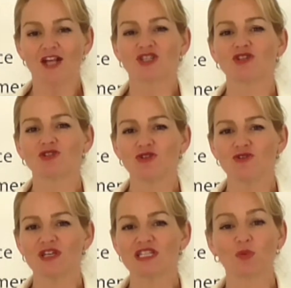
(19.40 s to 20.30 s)
To
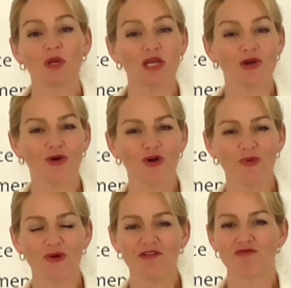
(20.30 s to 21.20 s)
do this, we
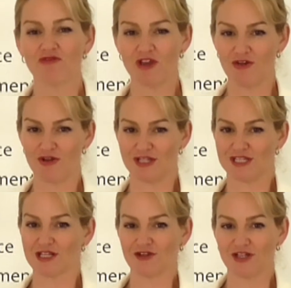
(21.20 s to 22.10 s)
incorporate
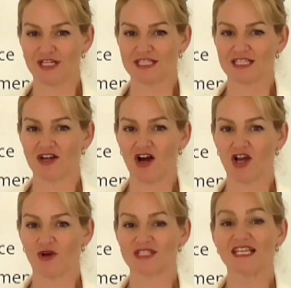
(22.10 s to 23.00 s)
various learning
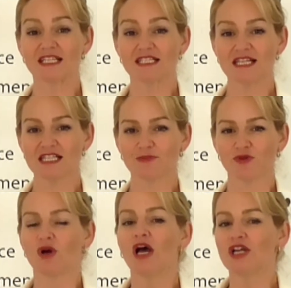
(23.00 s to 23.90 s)
styles,
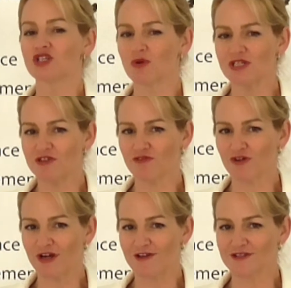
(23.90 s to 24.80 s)
accessible
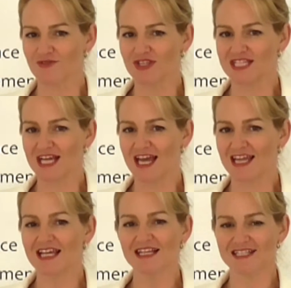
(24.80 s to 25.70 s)
24 hours of the
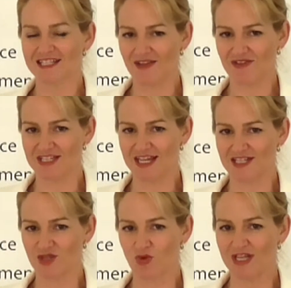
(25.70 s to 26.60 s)
day, 7
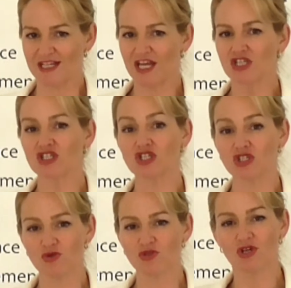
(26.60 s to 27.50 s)
days a week, to
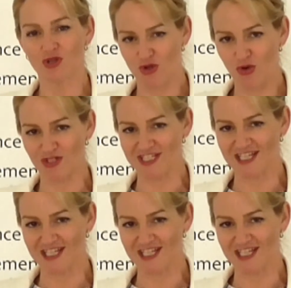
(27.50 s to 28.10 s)
suit your